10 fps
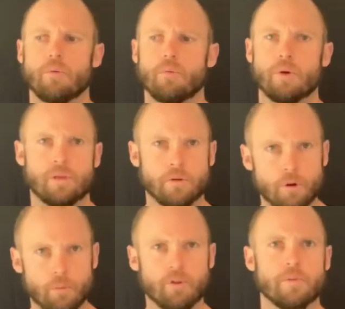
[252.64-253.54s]
within
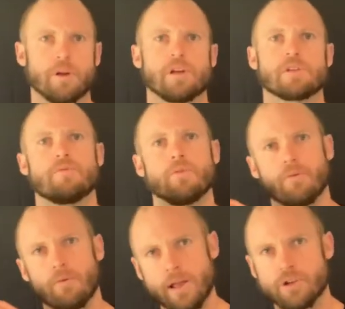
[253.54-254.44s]
Real Movement is for
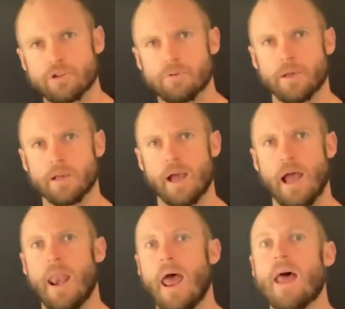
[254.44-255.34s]
range to be
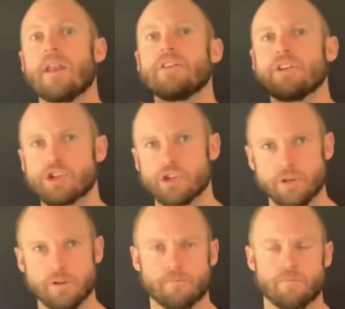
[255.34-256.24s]
an
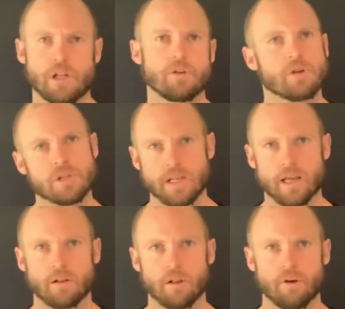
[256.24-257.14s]
addition and not a
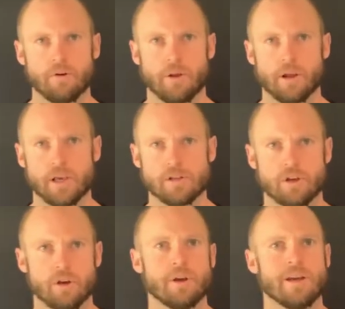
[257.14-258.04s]
standalone. Okay,
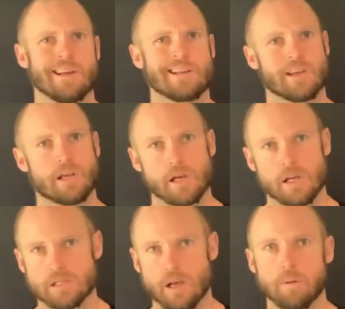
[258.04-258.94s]
so it's like a
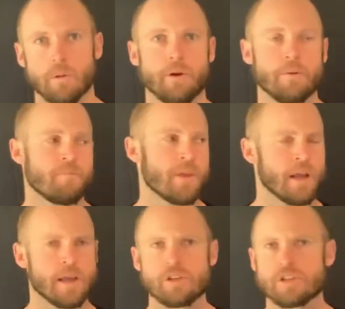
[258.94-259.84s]
supplement.
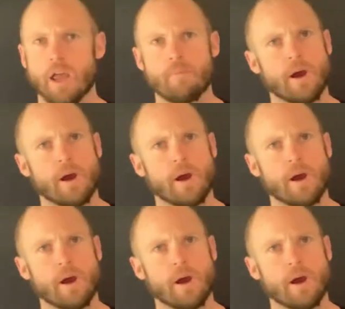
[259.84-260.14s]
In the same